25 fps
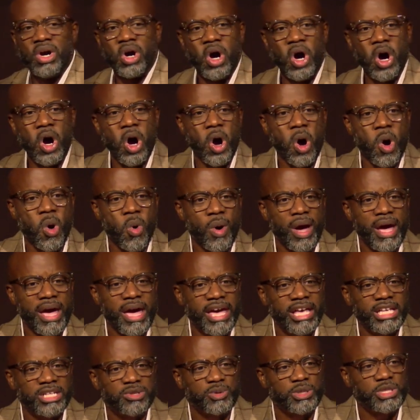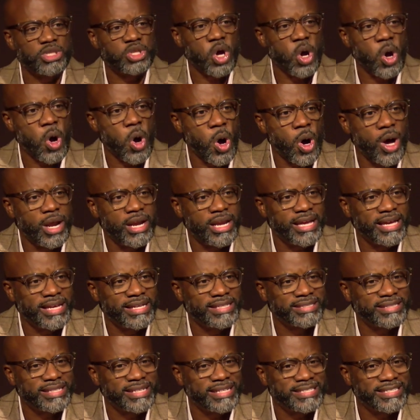always was on
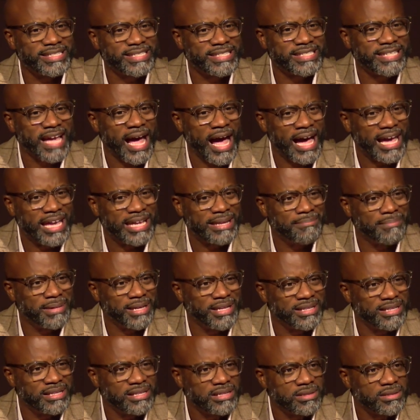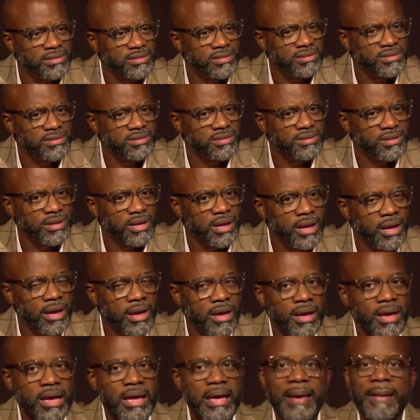his assignment,
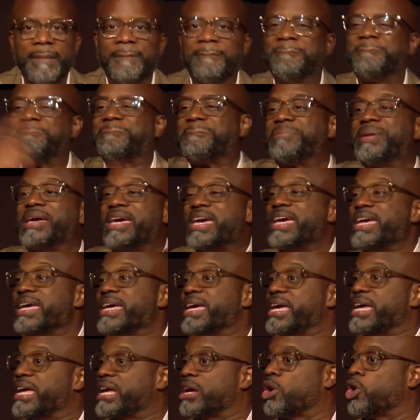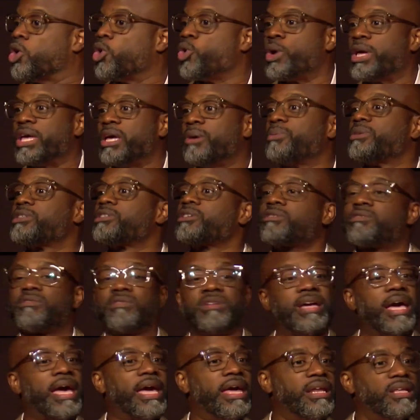being who he was
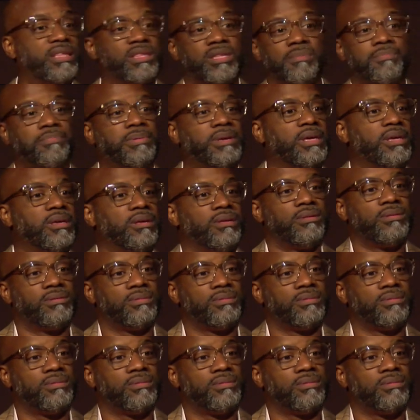created to be.